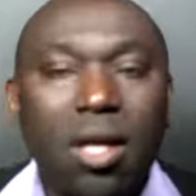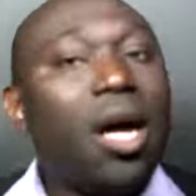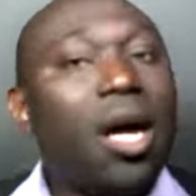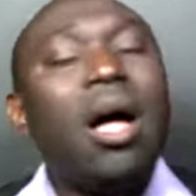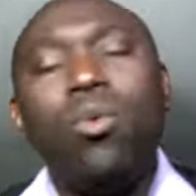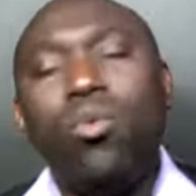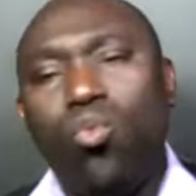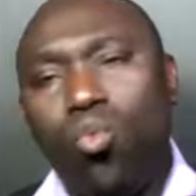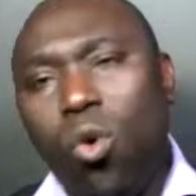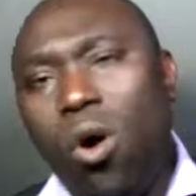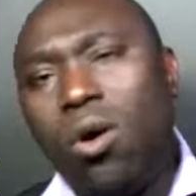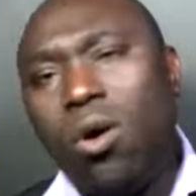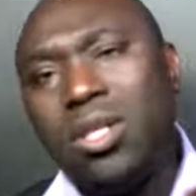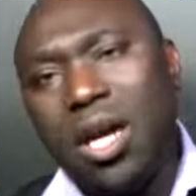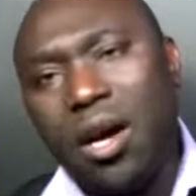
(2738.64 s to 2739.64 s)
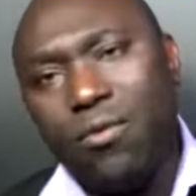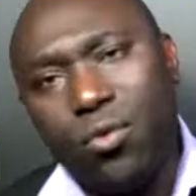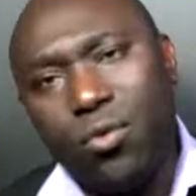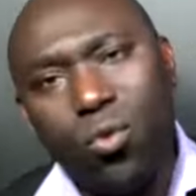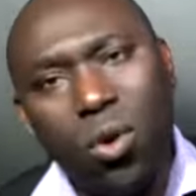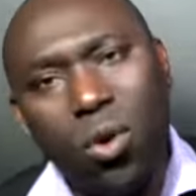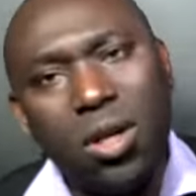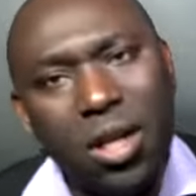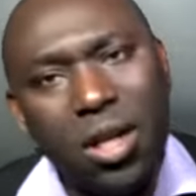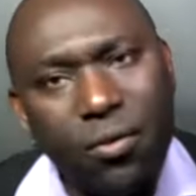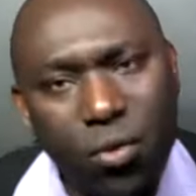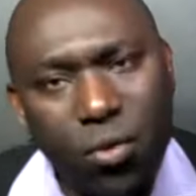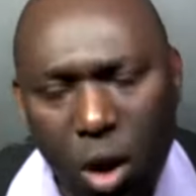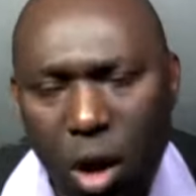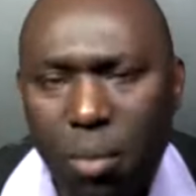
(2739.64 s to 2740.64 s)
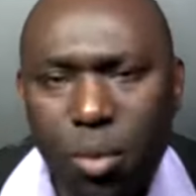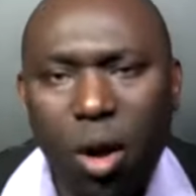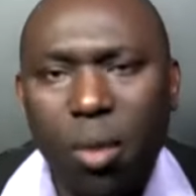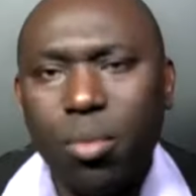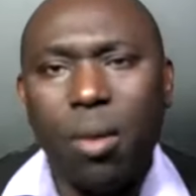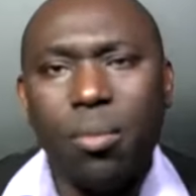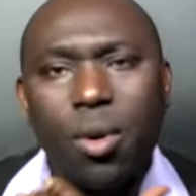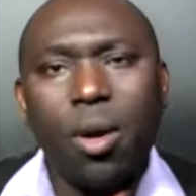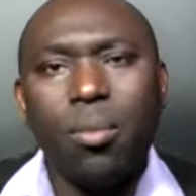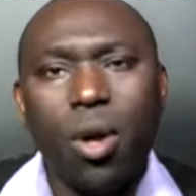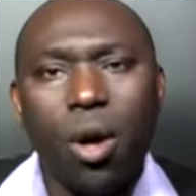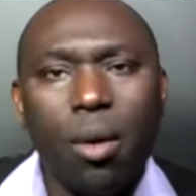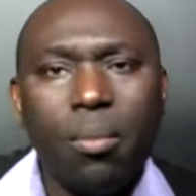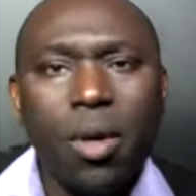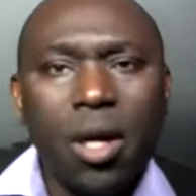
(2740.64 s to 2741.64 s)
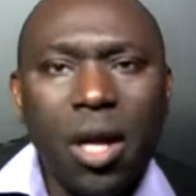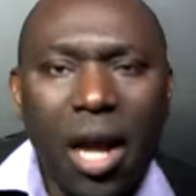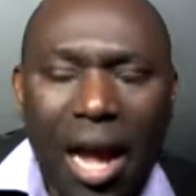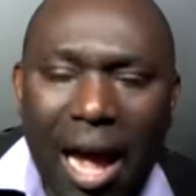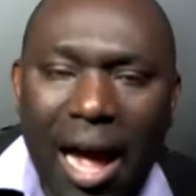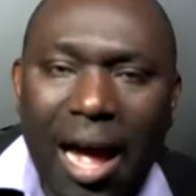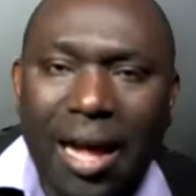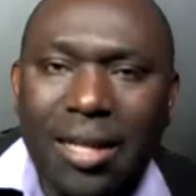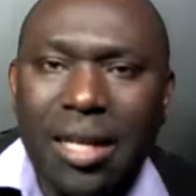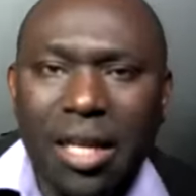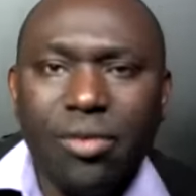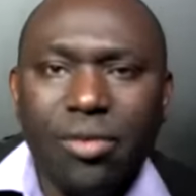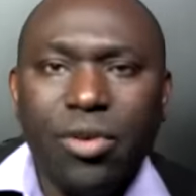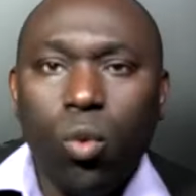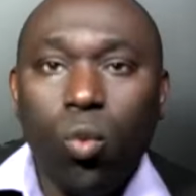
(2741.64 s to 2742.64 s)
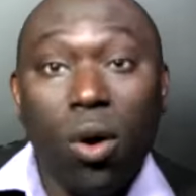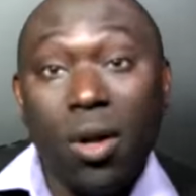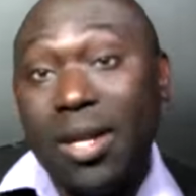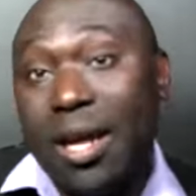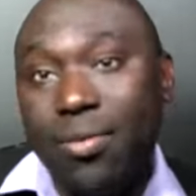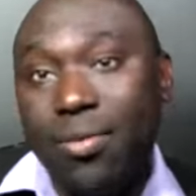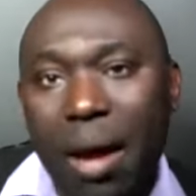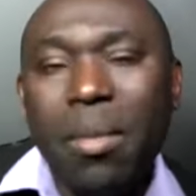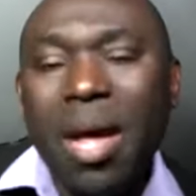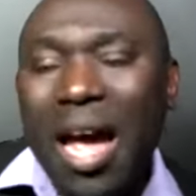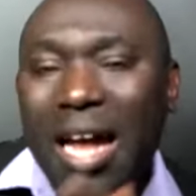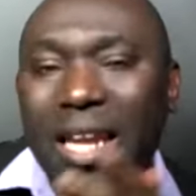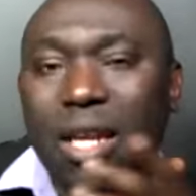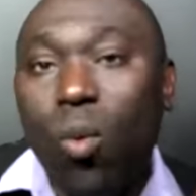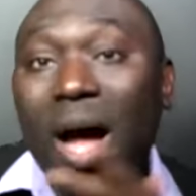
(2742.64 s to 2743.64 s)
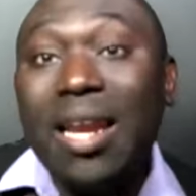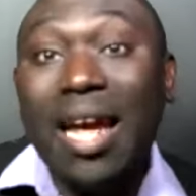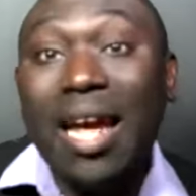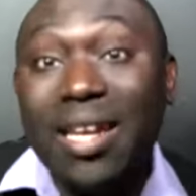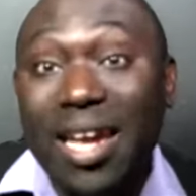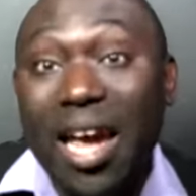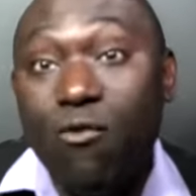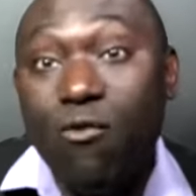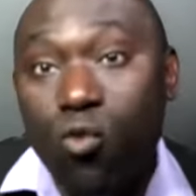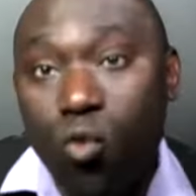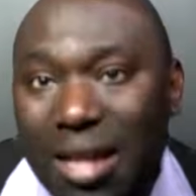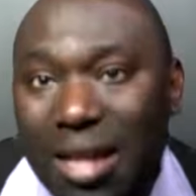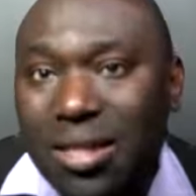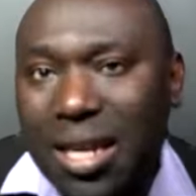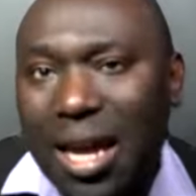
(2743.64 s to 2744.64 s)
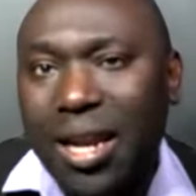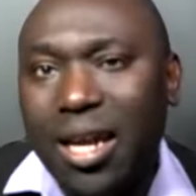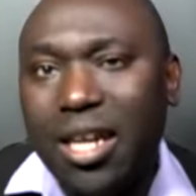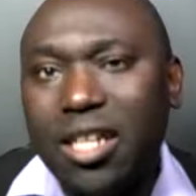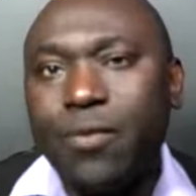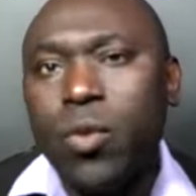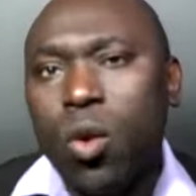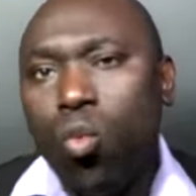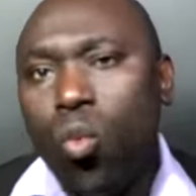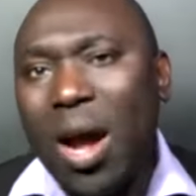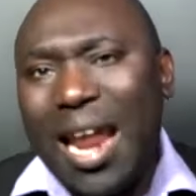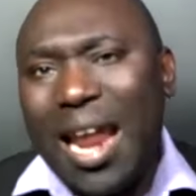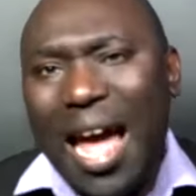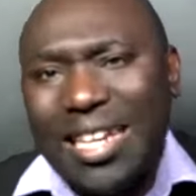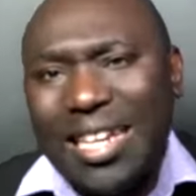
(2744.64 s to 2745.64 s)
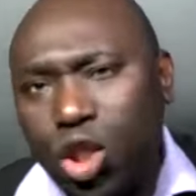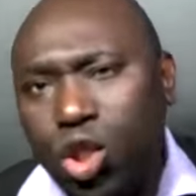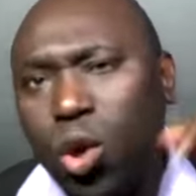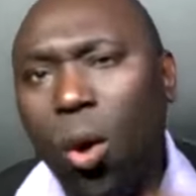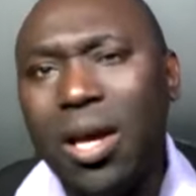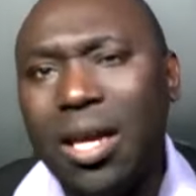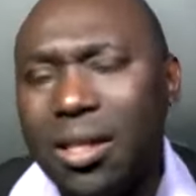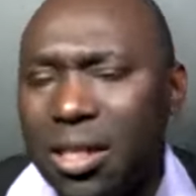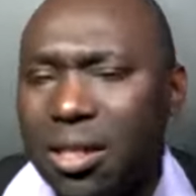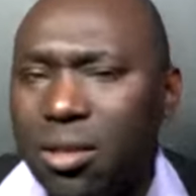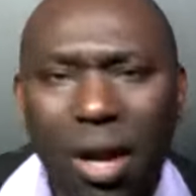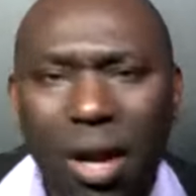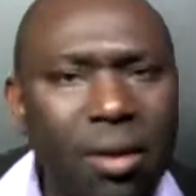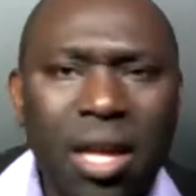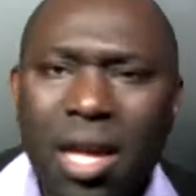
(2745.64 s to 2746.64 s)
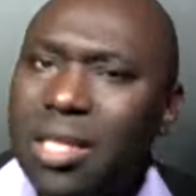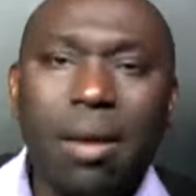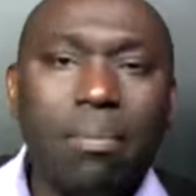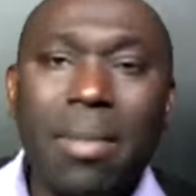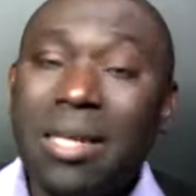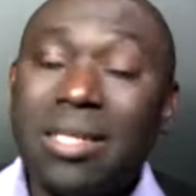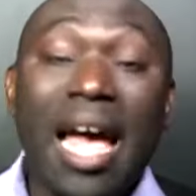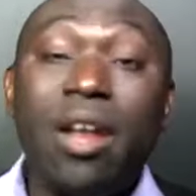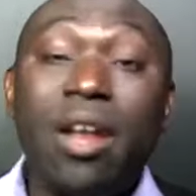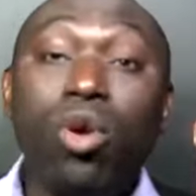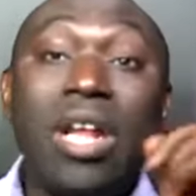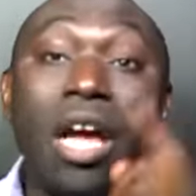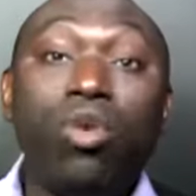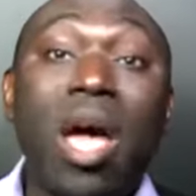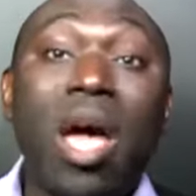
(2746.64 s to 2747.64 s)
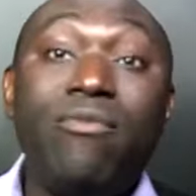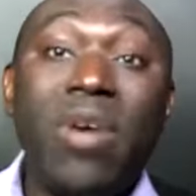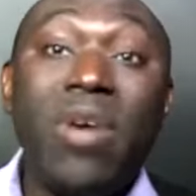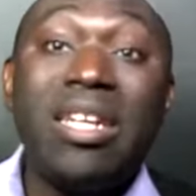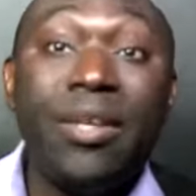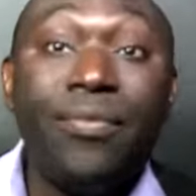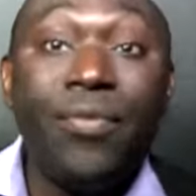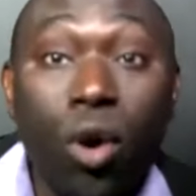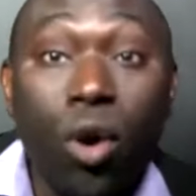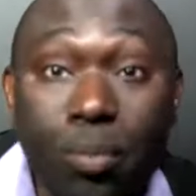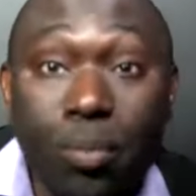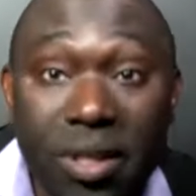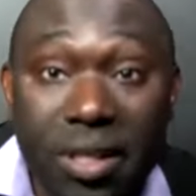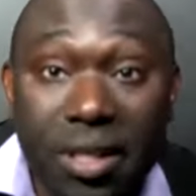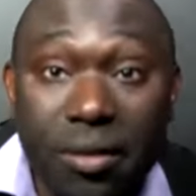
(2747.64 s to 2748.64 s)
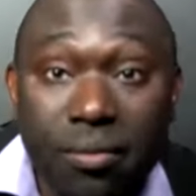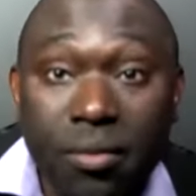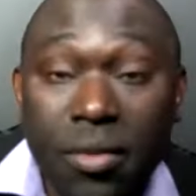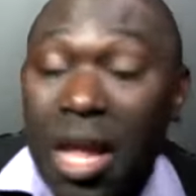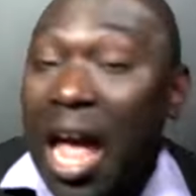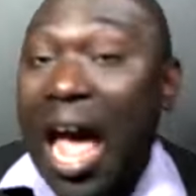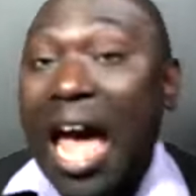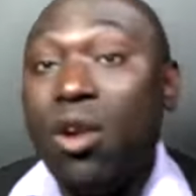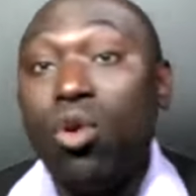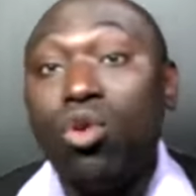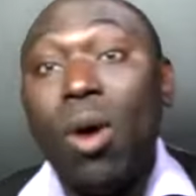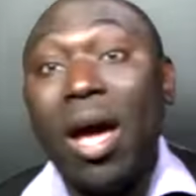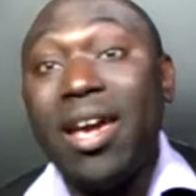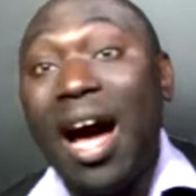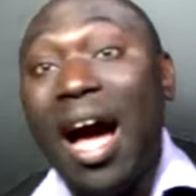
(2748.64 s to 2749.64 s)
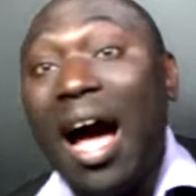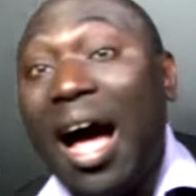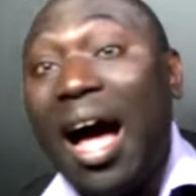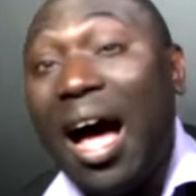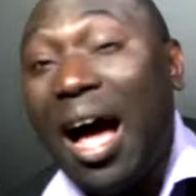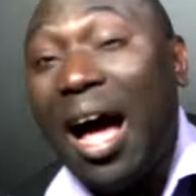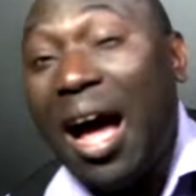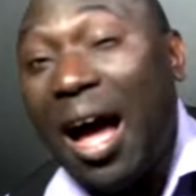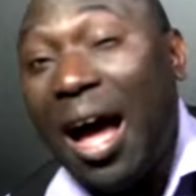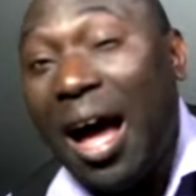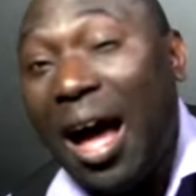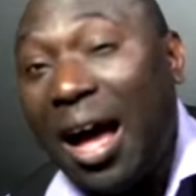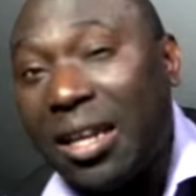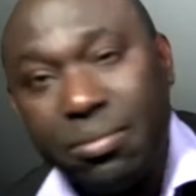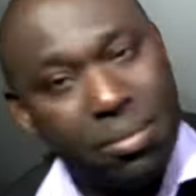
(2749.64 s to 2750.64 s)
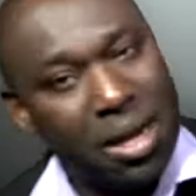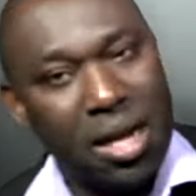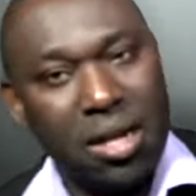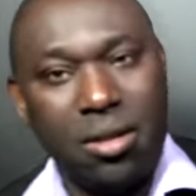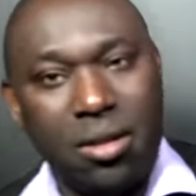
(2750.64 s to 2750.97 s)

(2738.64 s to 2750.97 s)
Ah, wonderful, wonderful. Come. And he rewarded them. And the one that he gave 1 talent went and he dug it in the ground. He said, master, I know that you are a very difficult person. I know you are a hard man.